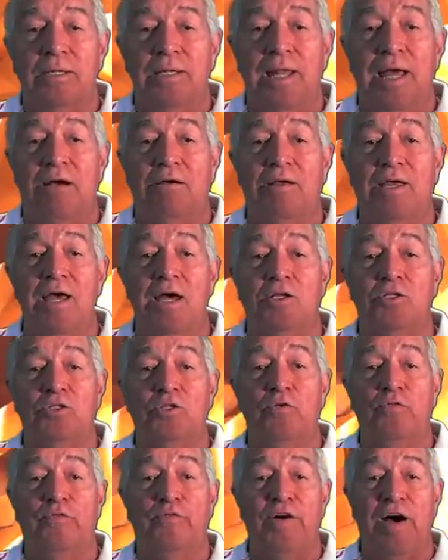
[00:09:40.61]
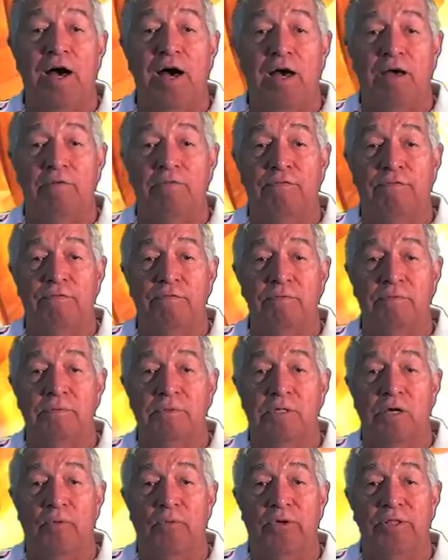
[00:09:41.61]
Now count to five,
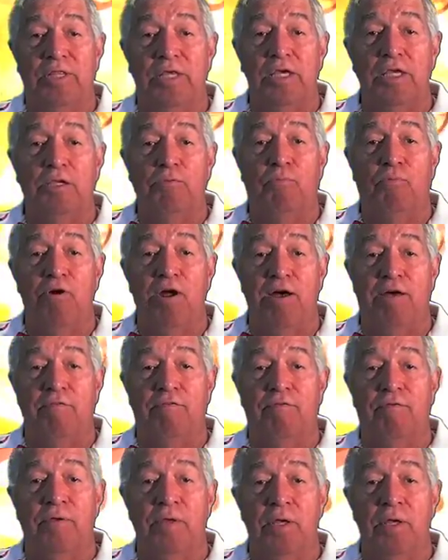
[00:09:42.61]
and with each breath,